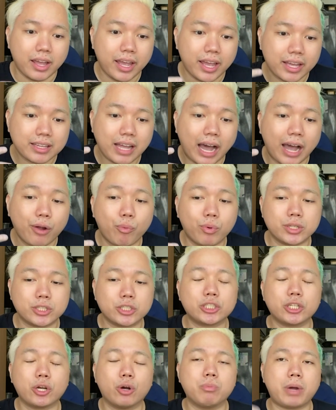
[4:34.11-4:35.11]
and I want to
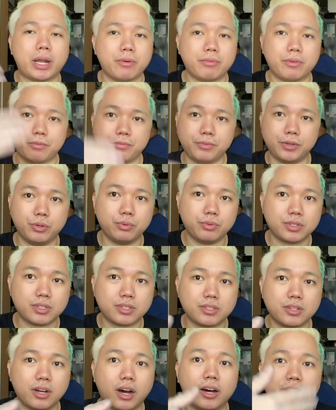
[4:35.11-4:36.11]
show my reviews
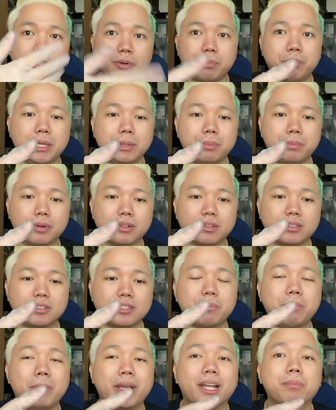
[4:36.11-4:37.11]
to other people
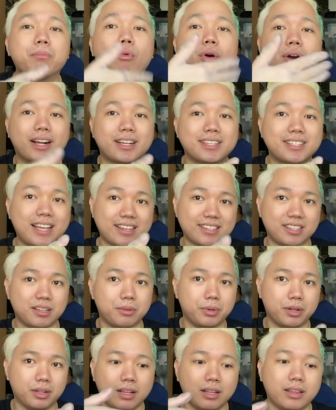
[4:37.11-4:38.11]
to make it more
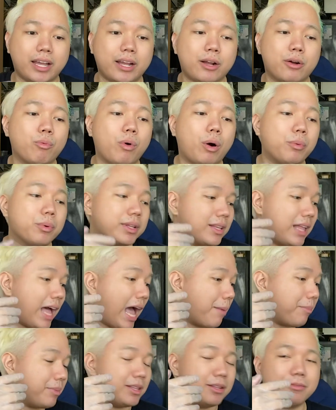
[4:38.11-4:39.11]
accessible. Like what would
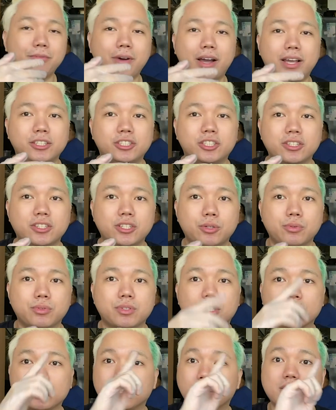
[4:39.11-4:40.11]
happen if I just use
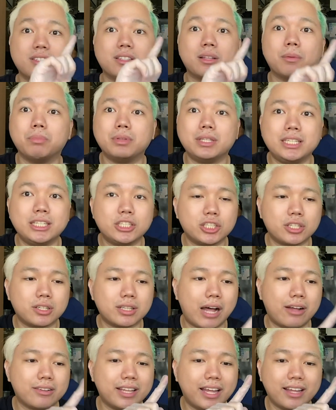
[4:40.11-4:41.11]
just the bleach
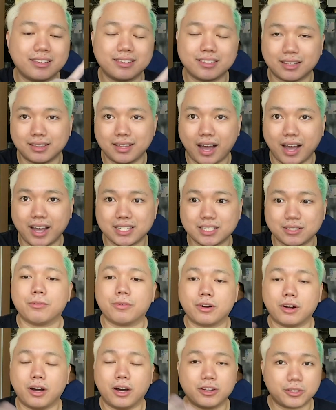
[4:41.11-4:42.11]
cloud and the dyes
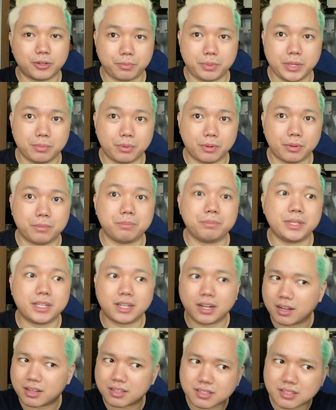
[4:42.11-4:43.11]
for other people,
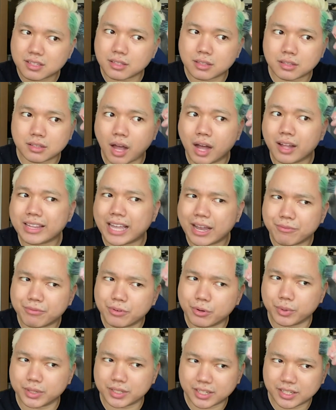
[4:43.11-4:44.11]
because not
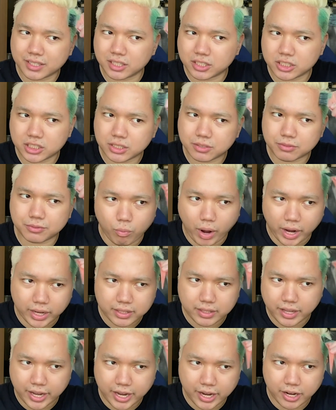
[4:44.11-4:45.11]
everyone can achieve
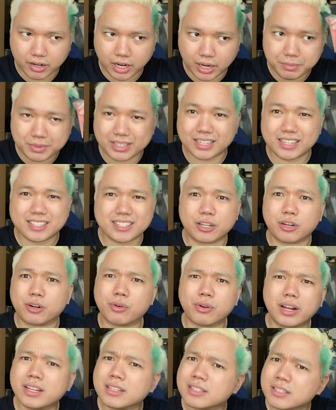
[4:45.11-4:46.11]
white hair. I mean, it's
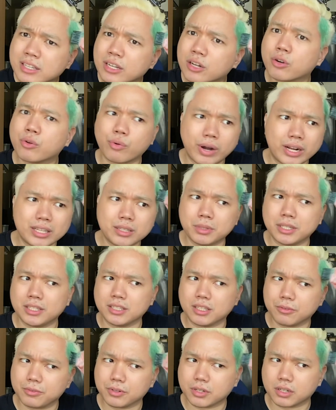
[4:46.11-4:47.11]
an incredibly
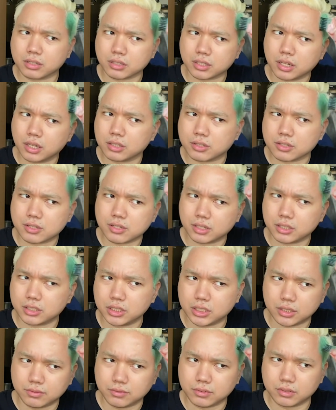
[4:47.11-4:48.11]
difficult color to
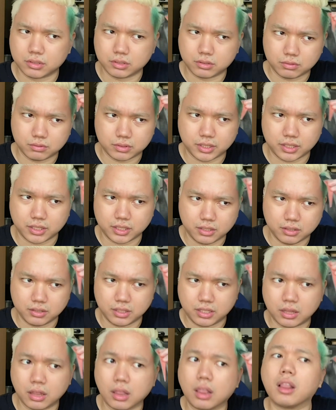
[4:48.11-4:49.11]
achieve, you know, like you'll
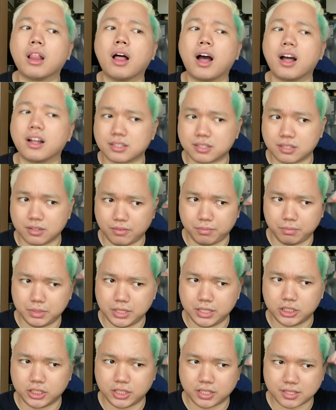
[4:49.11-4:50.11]
need lots of
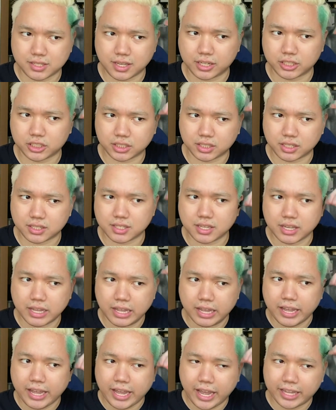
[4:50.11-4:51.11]
bleaching sessions
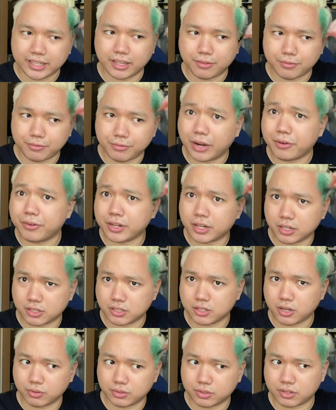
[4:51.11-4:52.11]
and then very good
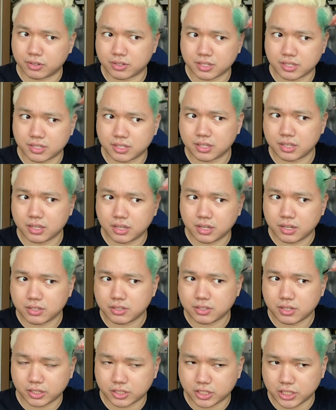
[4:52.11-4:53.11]
toners
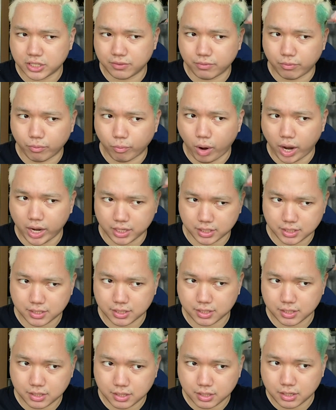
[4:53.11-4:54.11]
to achieve white.
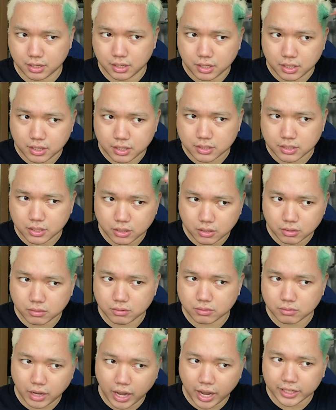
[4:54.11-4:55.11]

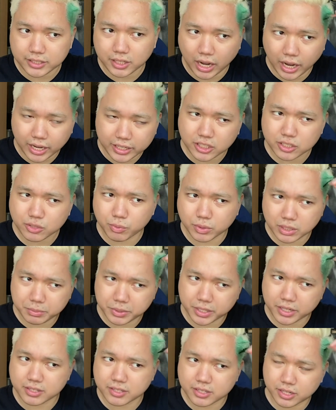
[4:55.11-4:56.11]
So I just want to
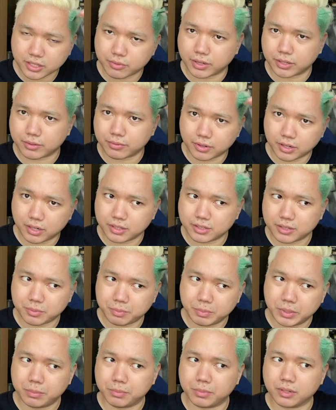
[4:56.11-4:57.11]
be considerate for other
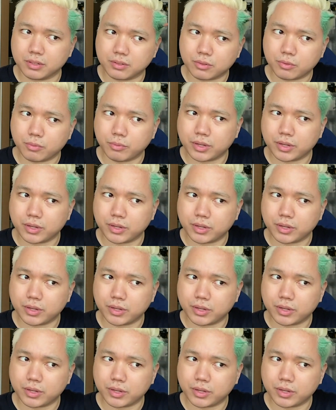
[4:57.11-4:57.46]
people